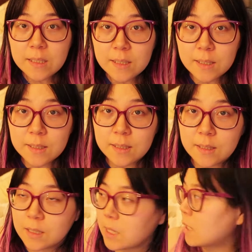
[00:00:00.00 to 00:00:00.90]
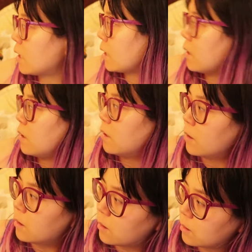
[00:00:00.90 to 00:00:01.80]
this thing?
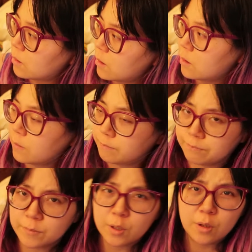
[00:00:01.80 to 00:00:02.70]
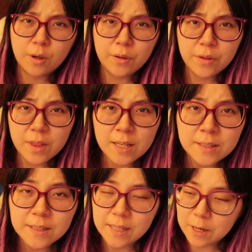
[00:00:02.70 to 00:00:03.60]
The um, good
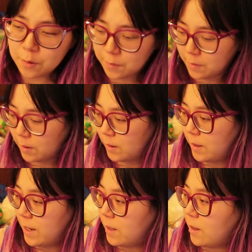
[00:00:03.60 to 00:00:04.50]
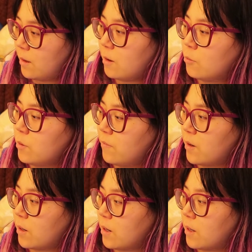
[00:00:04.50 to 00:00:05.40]
things? I don't even like it. I wonder if
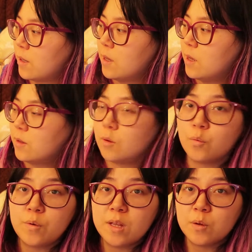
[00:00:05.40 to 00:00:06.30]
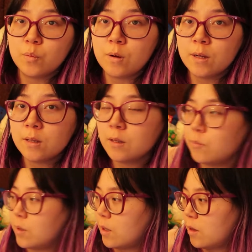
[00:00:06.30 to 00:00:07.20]
they're good. The wheat one.
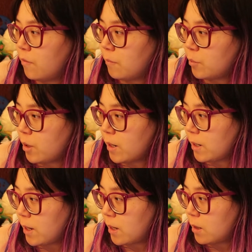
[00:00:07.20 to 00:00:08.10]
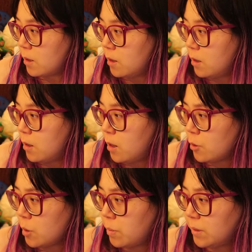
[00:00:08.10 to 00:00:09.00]
We got this from Target.
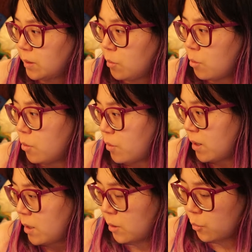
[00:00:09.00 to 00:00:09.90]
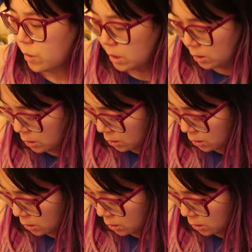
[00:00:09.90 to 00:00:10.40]
100% whole grain wheat